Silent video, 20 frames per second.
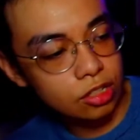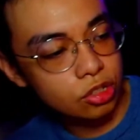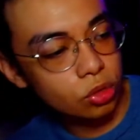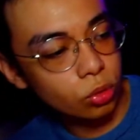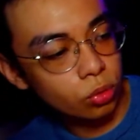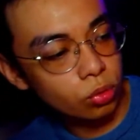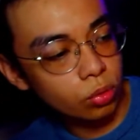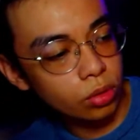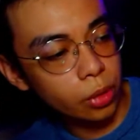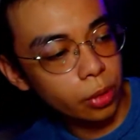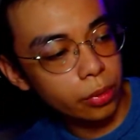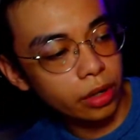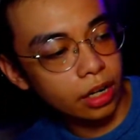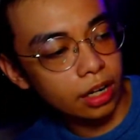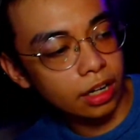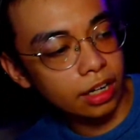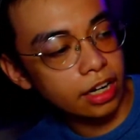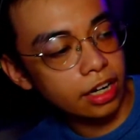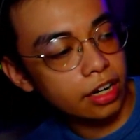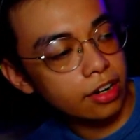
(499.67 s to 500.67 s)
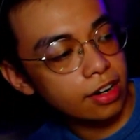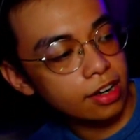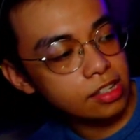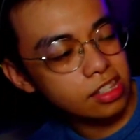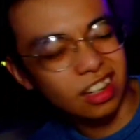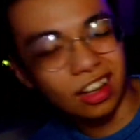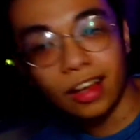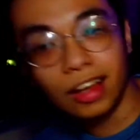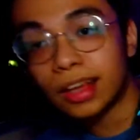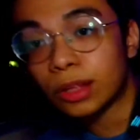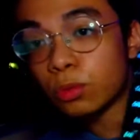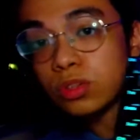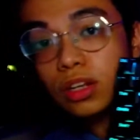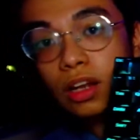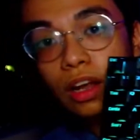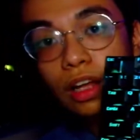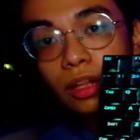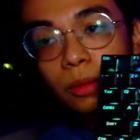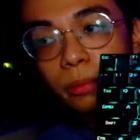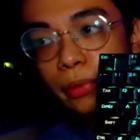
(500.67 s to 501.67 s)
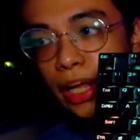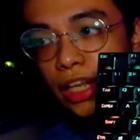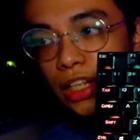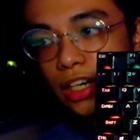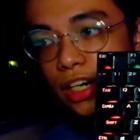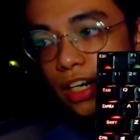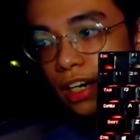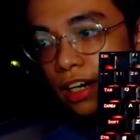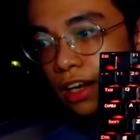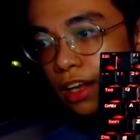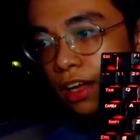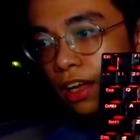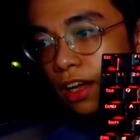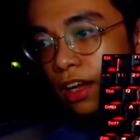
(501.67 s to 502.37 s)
So they were clear. It was a lot brighter.